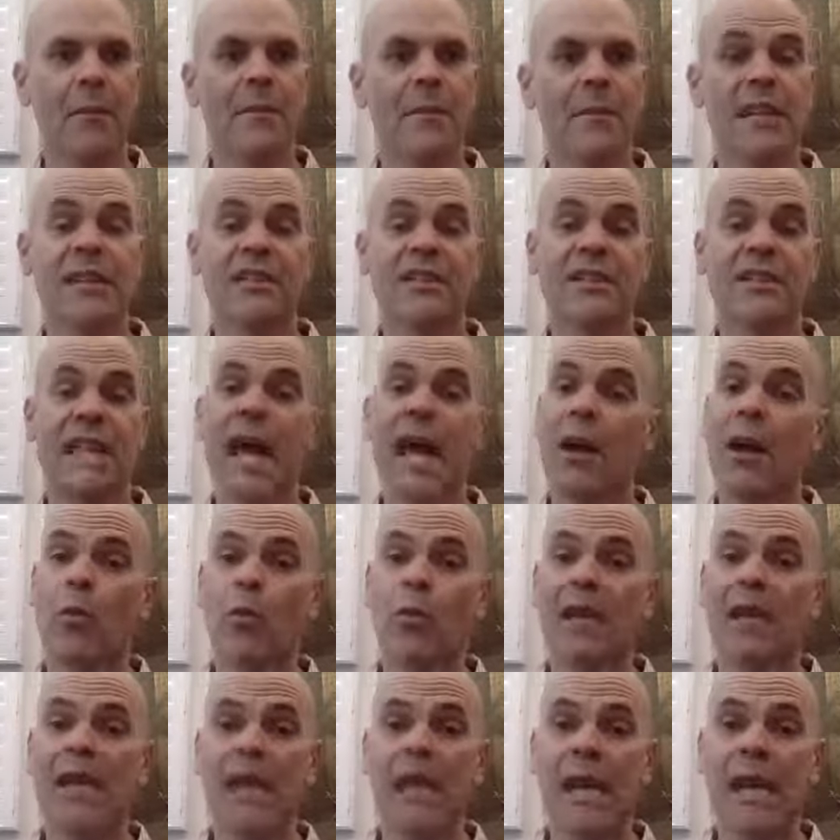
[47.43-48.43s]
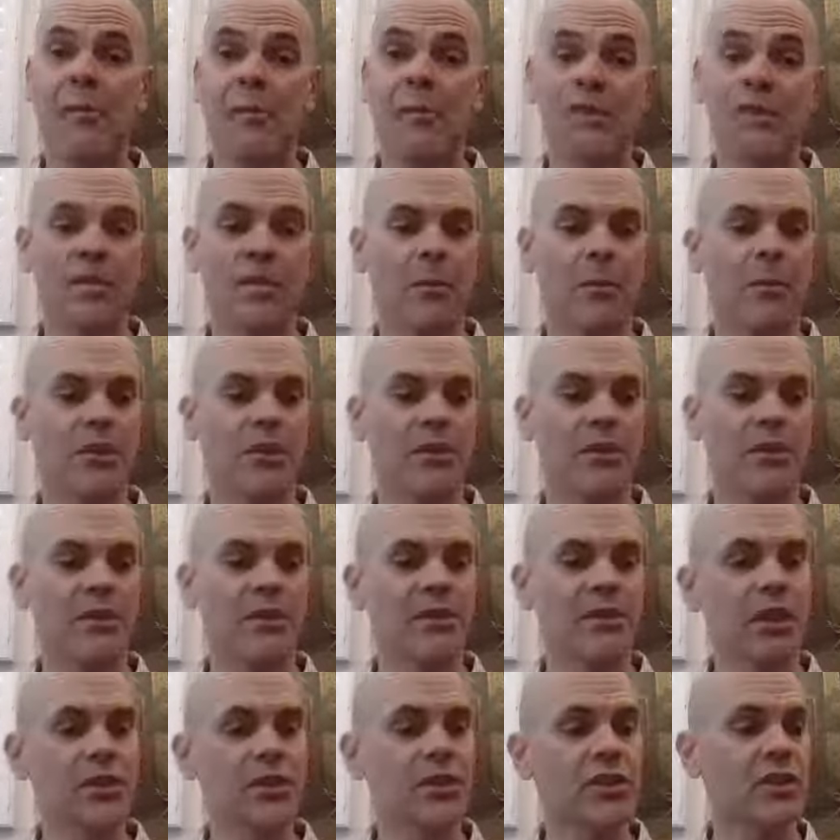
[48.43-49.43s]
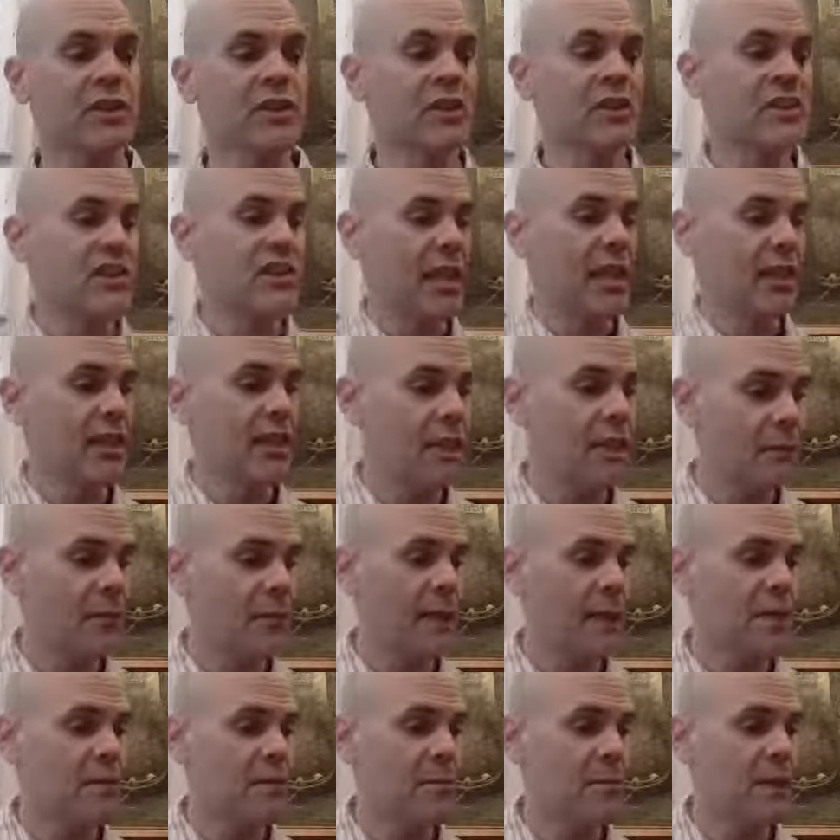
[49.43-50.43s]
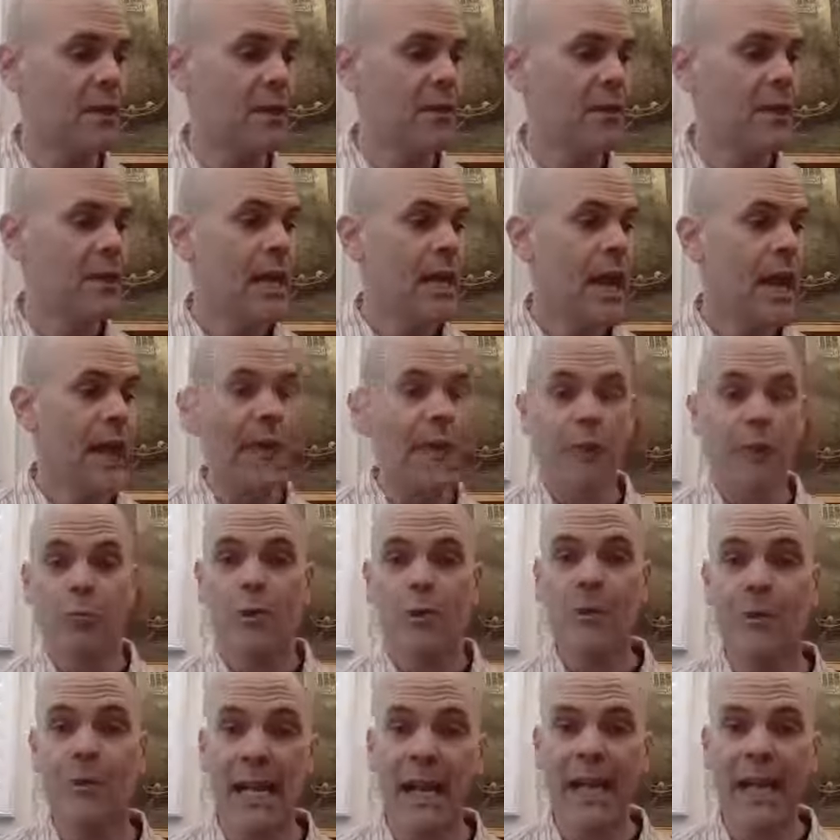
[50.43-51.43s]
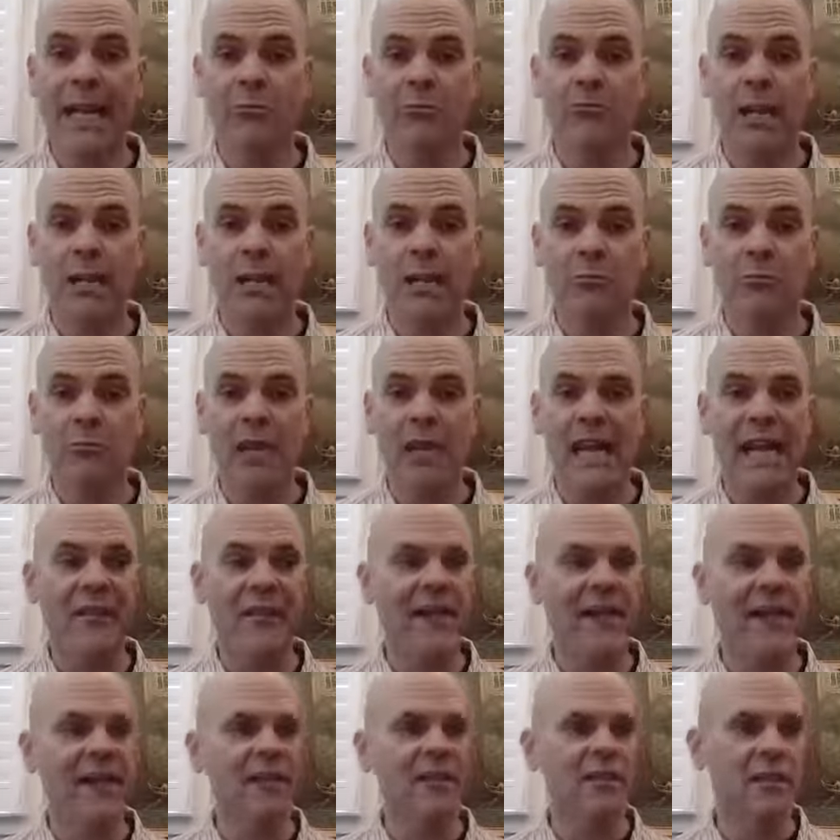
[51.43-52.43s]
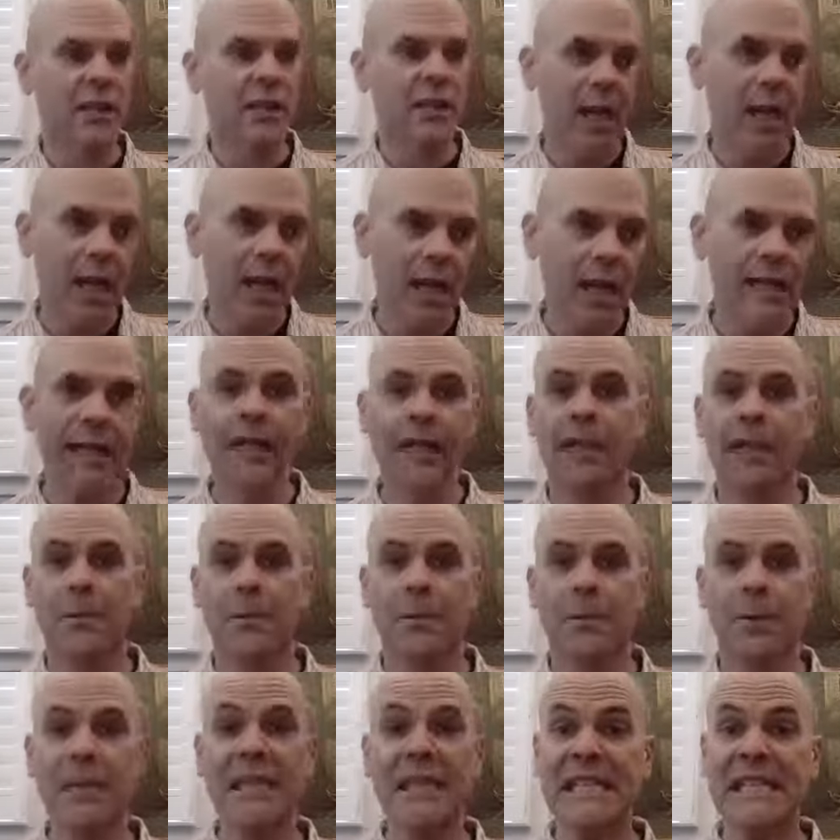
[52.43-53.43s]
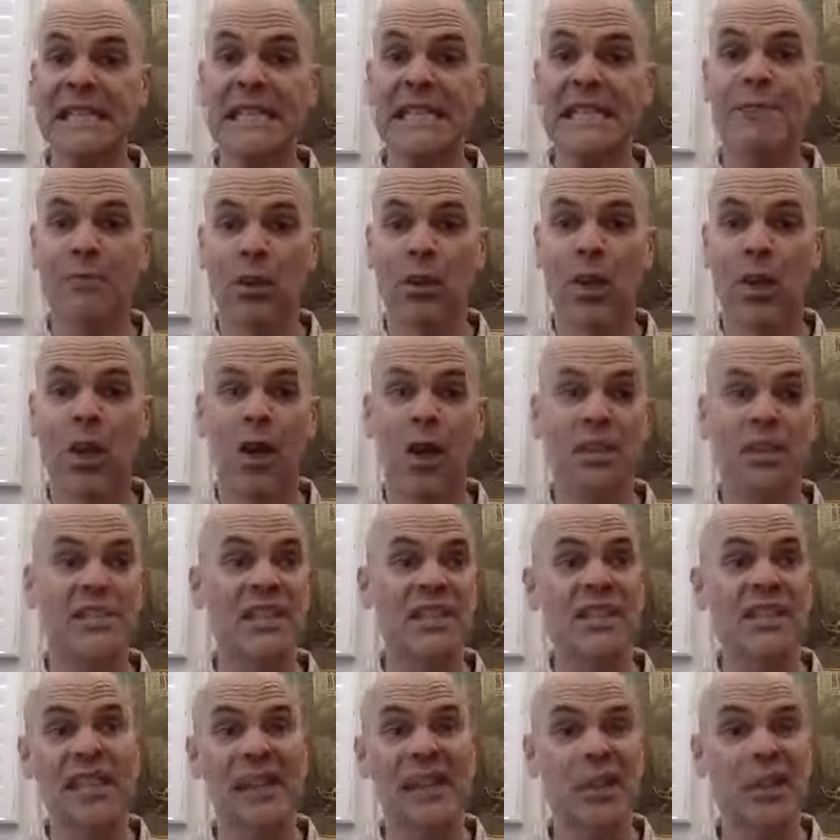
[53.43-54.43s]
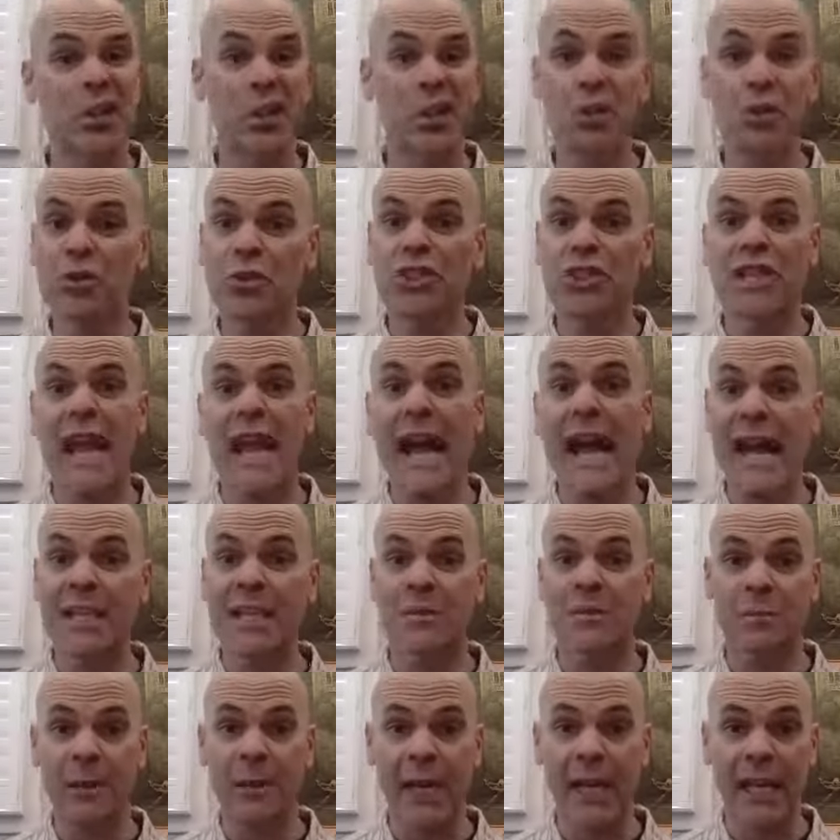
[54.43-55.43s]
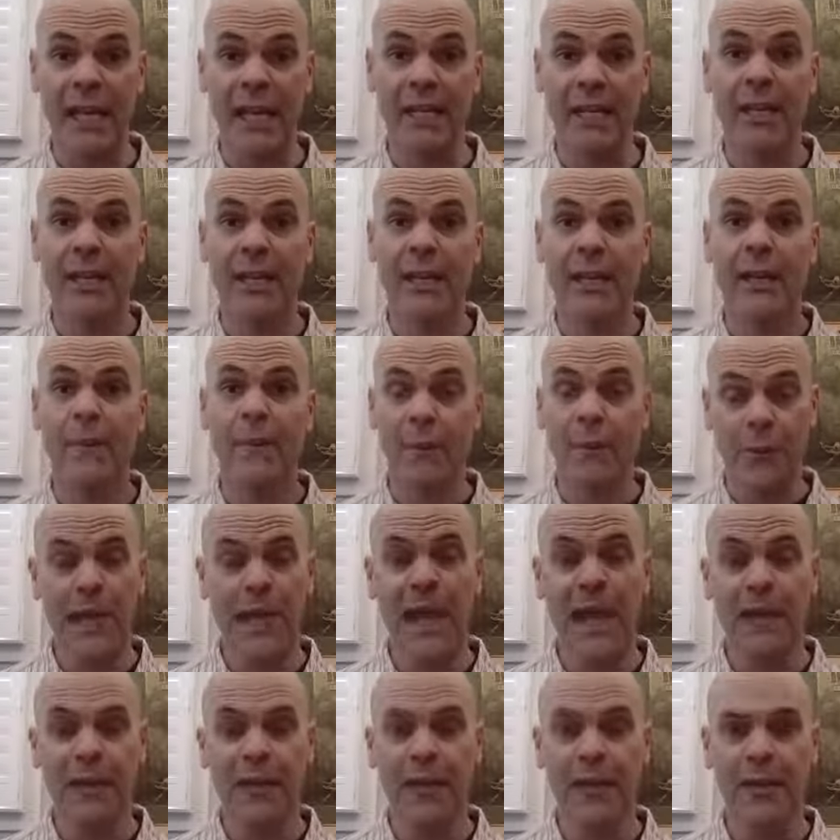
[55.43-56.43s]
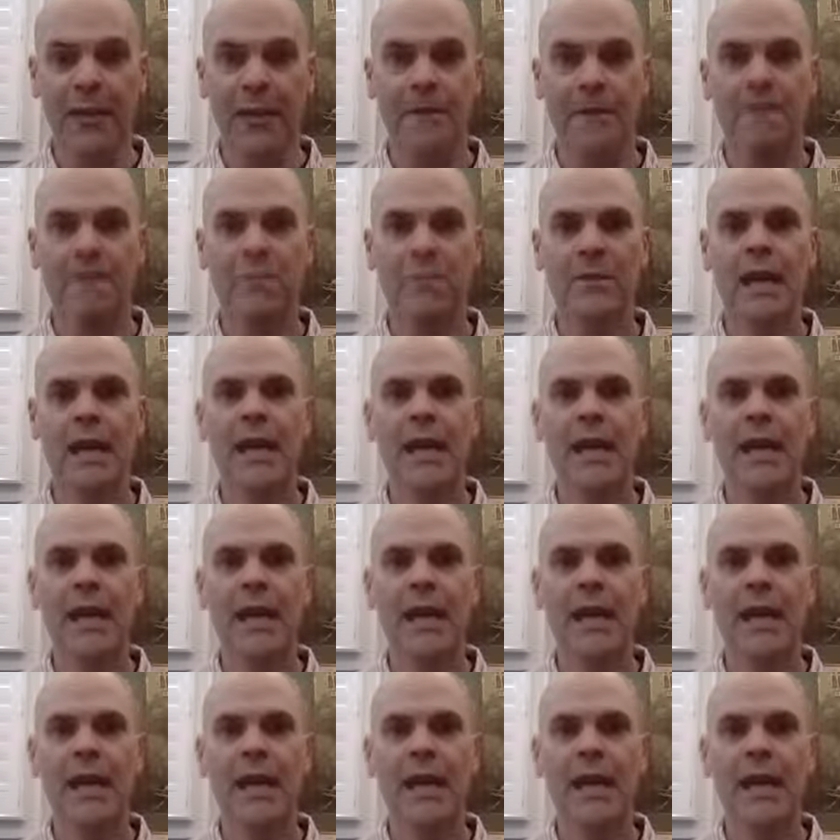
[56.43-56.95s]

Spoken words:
Because that would enable someone to essentially sell an investment and then rebuy it right away. And they could lock in a pretty deep loss and take a huge tax break for that year.